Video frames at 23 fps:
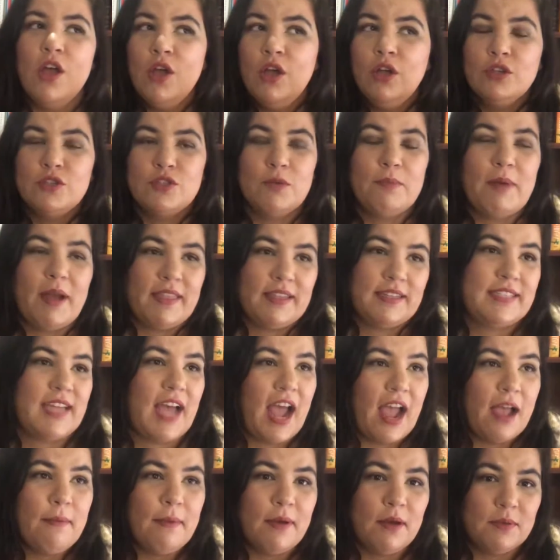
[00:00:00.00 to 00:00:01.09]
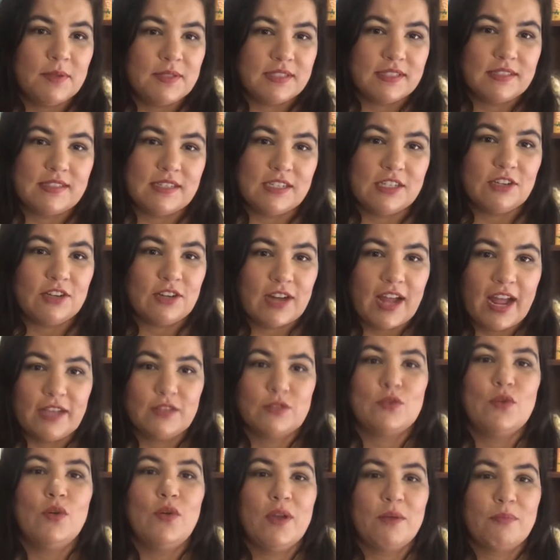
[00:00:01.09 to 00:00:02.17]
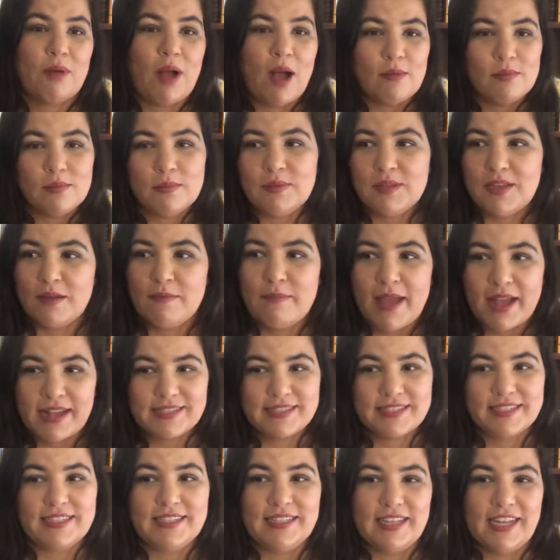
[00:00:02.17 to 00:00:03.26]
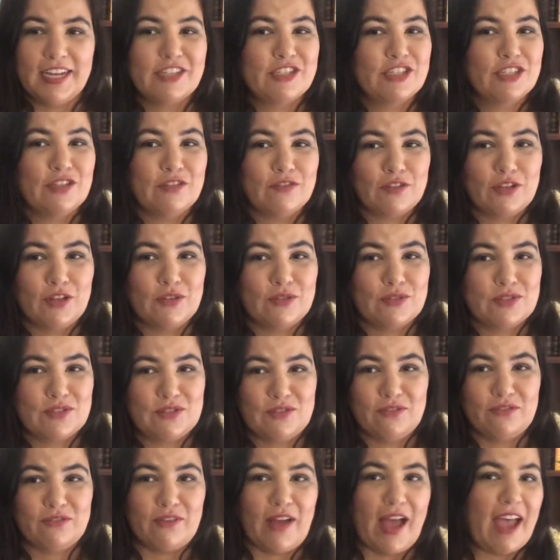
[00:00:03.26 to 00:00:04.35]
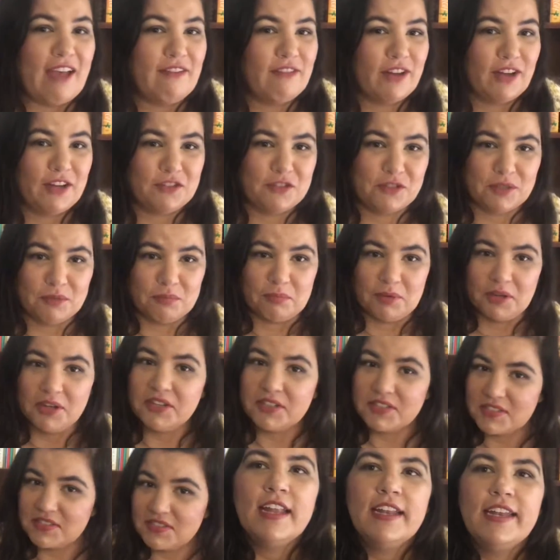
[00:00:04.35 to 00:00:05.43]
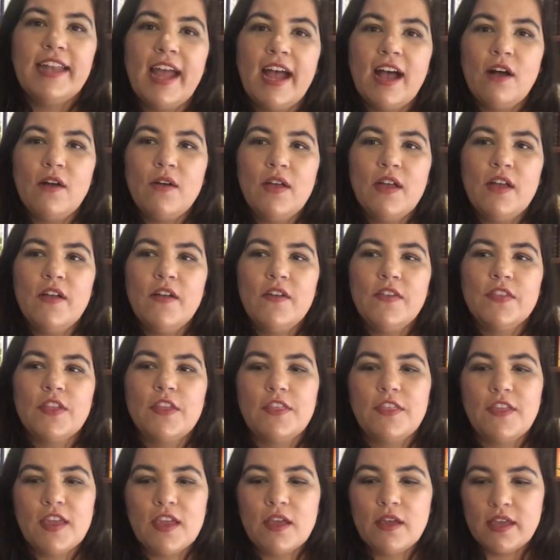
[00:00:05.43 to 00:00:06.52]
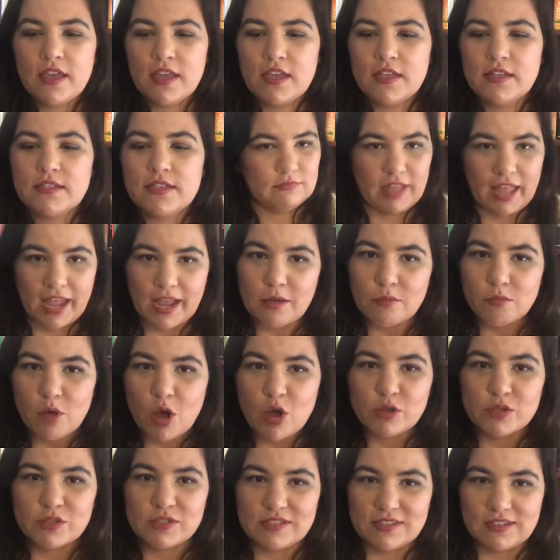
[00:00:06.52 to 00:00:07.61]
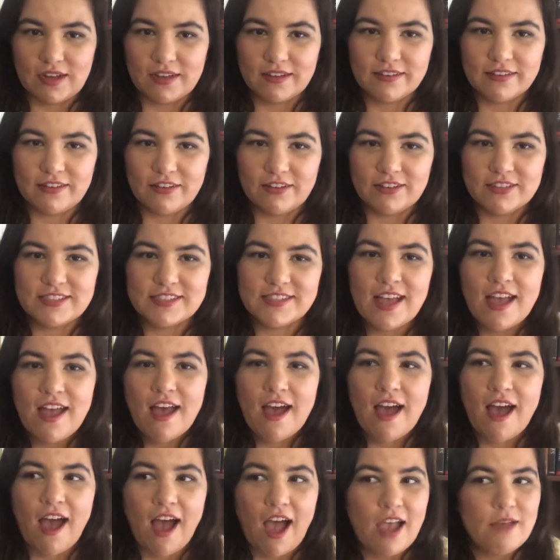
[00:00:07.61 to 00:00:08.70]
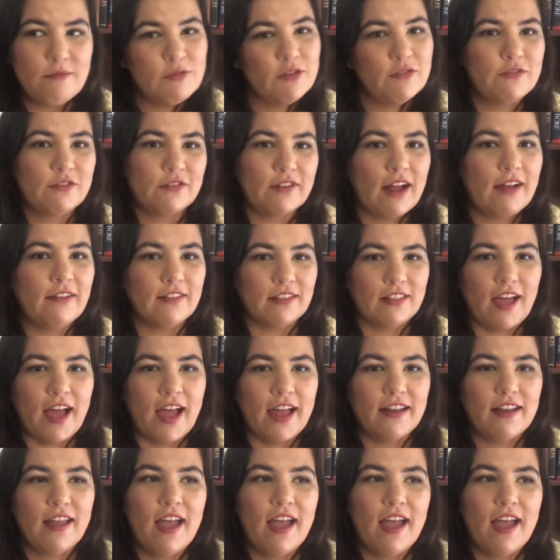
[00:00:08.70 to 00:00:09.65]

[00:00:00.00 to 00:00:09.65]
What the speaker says: So by the time I was a senior in high school, I probably amassed a collection of close to 500 books. Now, the thing is, like most young adults, I moved around a lot.